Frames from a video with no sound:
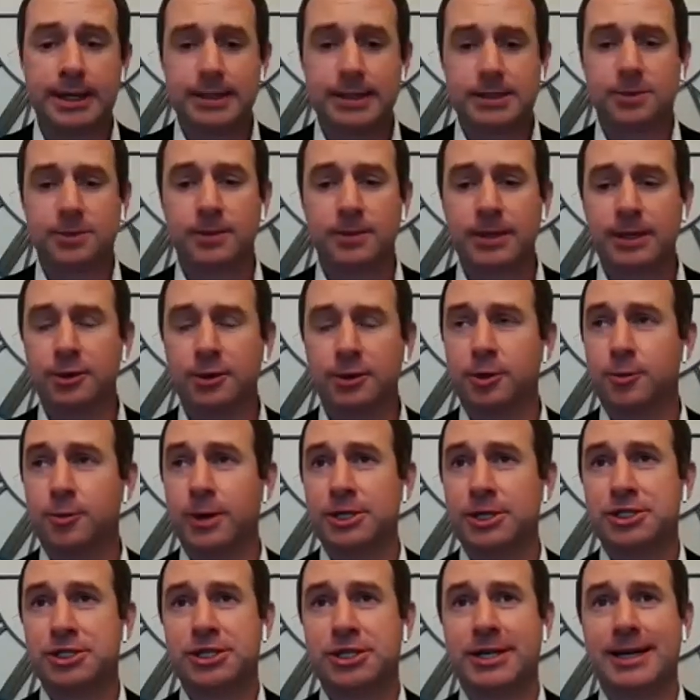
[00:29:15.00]
a really good
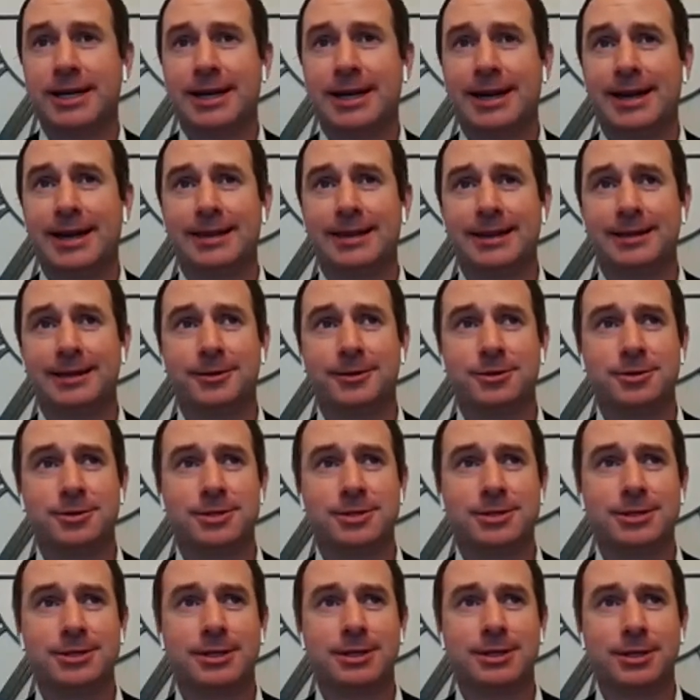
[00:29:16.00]
question. And I think
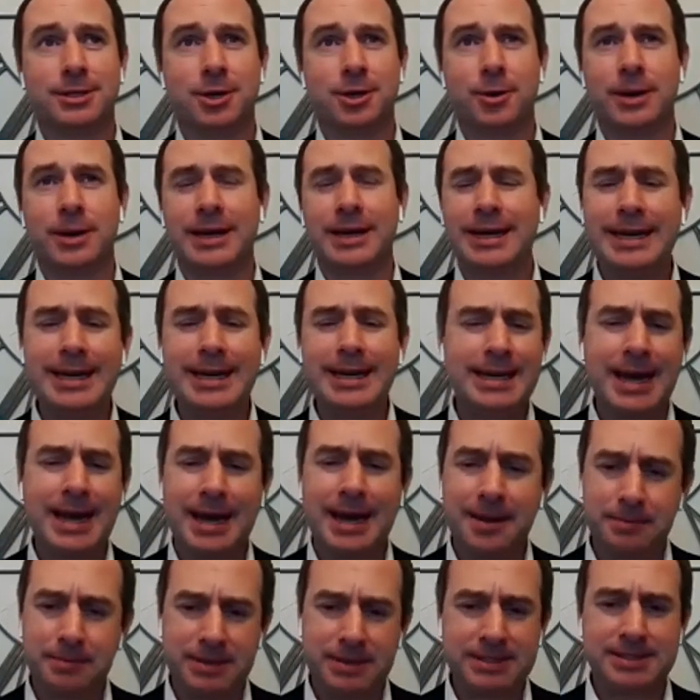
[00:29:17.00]
there's, in any
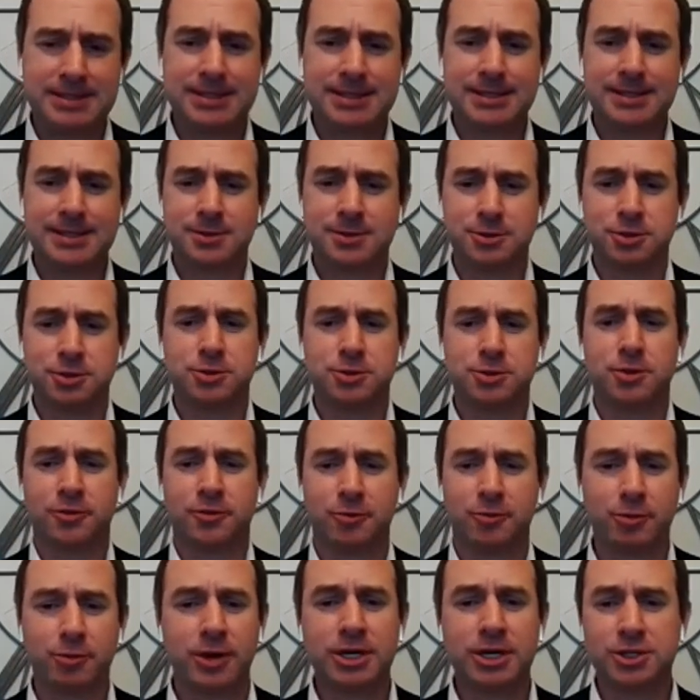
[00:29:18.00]
kind of business, there's sort
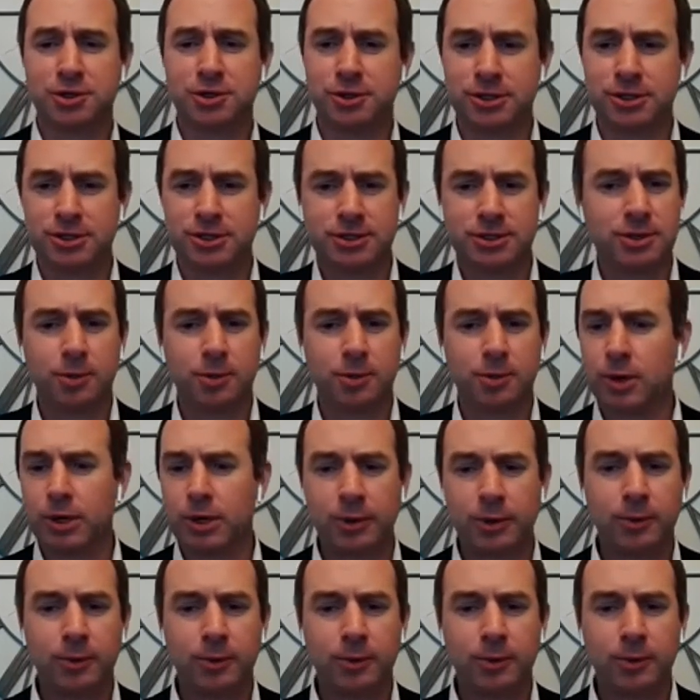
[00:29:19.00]
of pressure to show
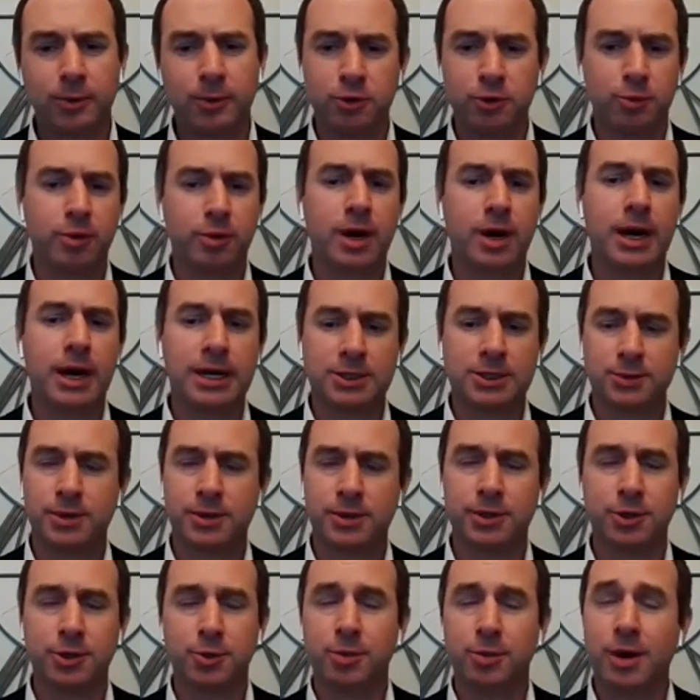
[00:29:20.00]
what are the new products, what are
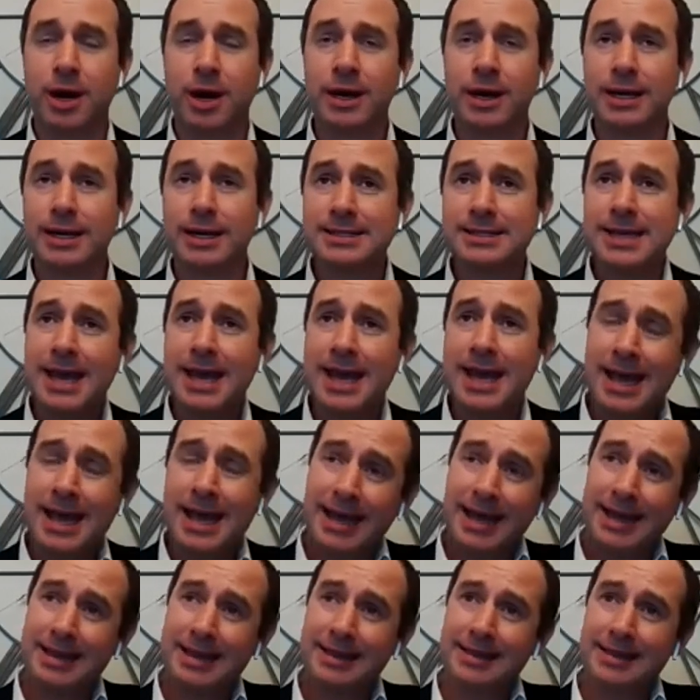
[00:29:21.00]
the new products.
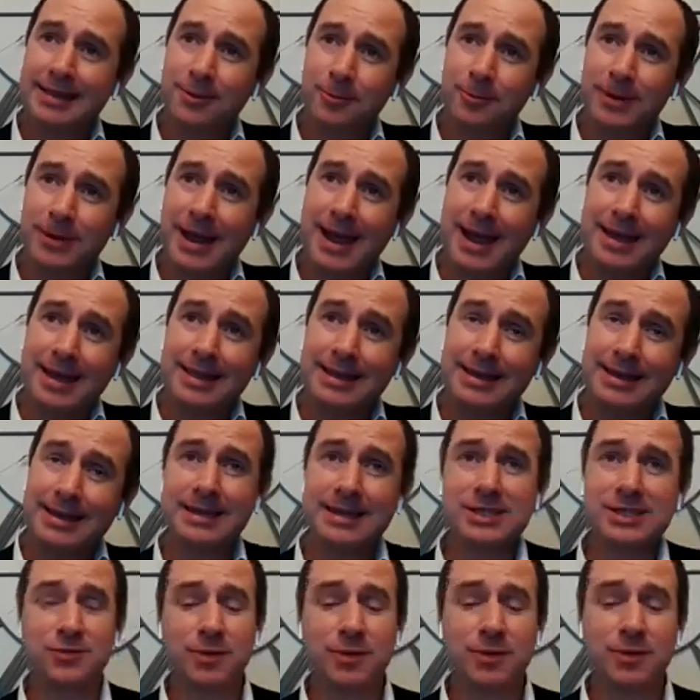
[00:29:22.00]
And the reality
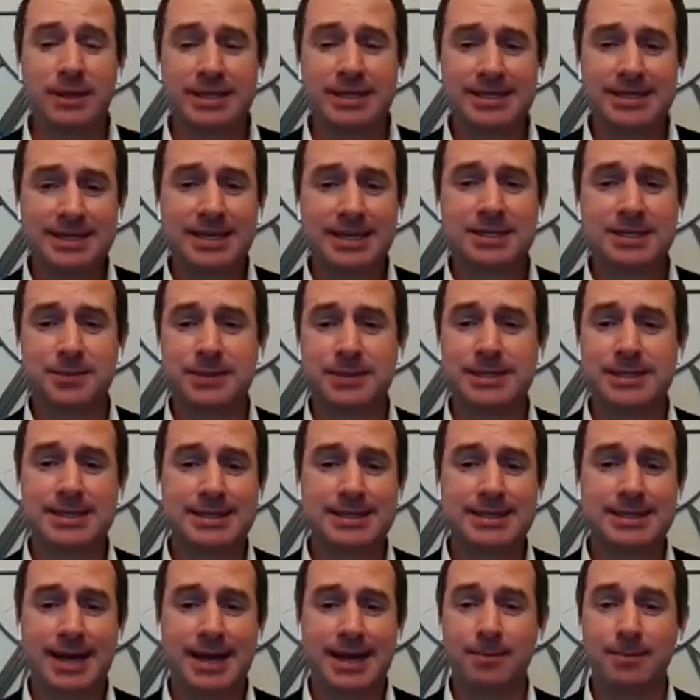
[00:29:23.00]
is, from an assessment
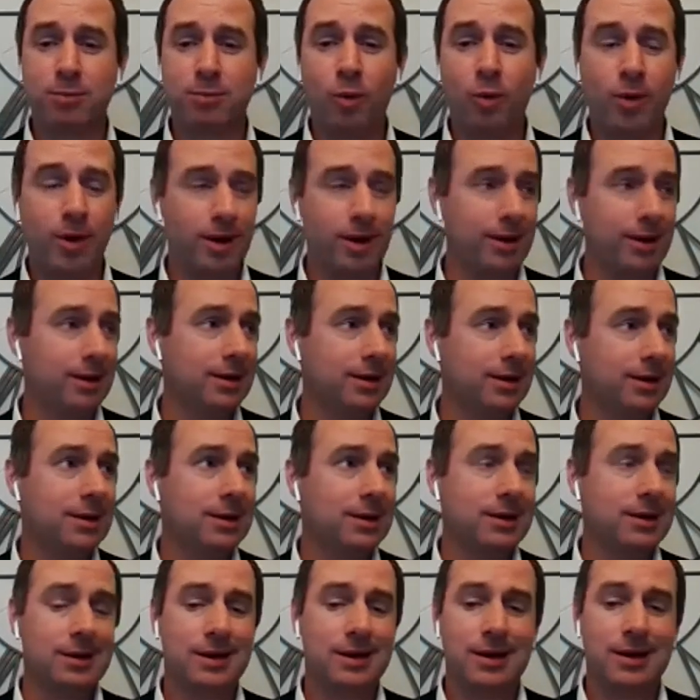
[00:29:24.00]
standpoint,
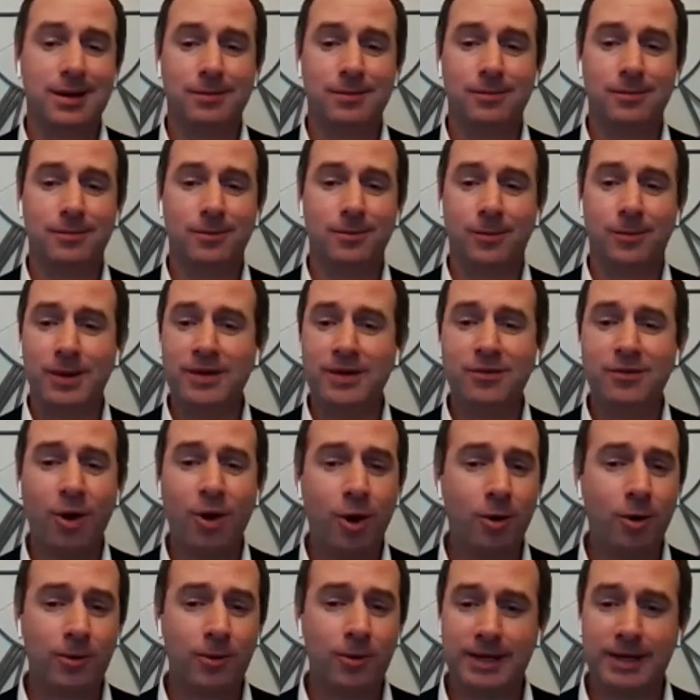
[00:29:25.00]
we've
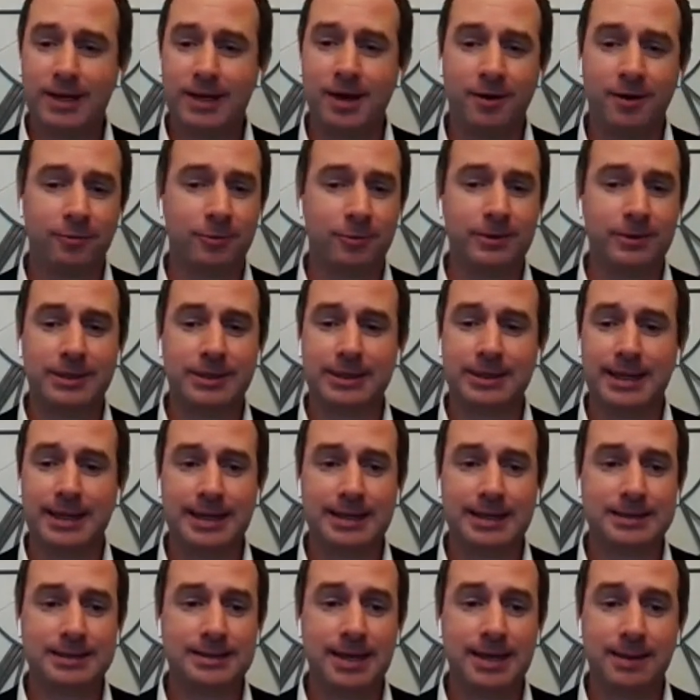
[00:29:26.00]
already covered the
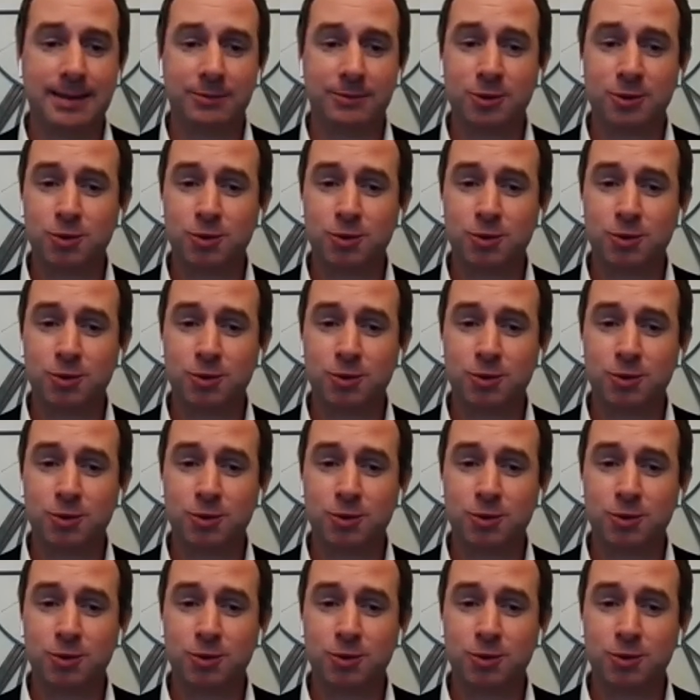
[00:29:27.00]
landscape. There's